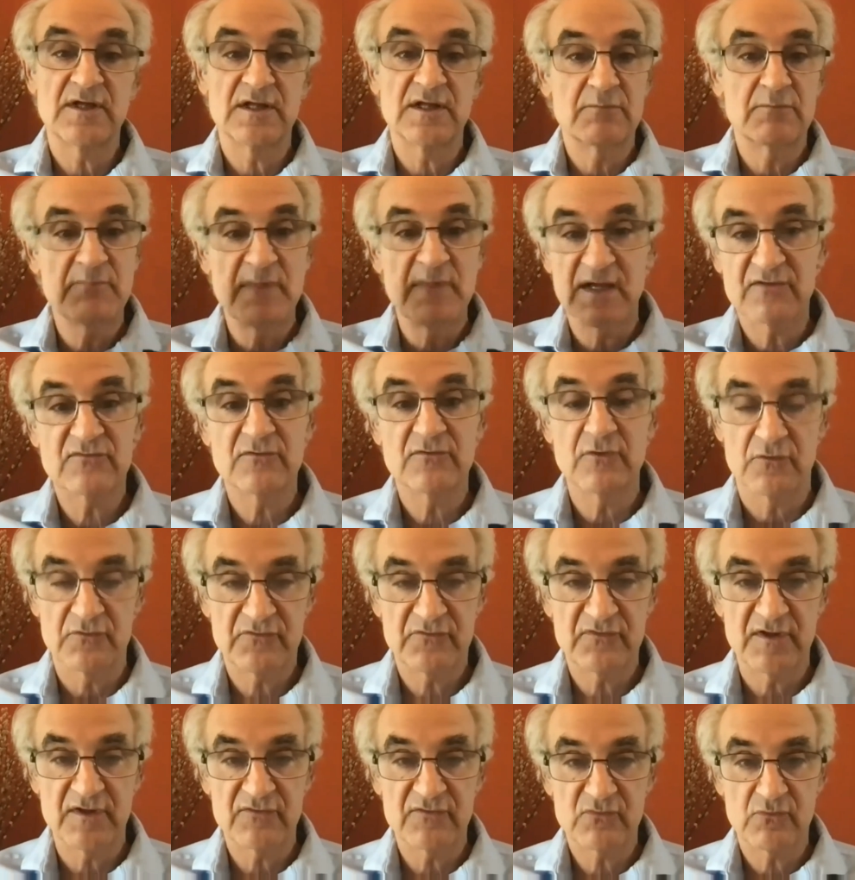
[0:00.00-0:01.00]
It makes no
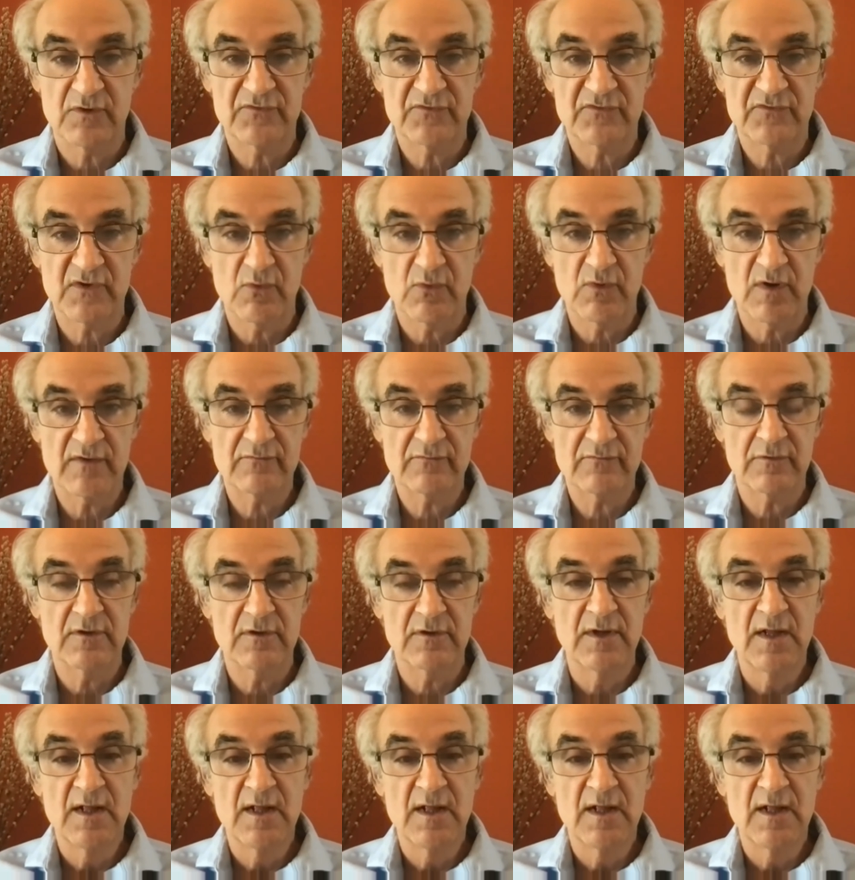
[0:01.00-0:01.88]
sense whatsoever.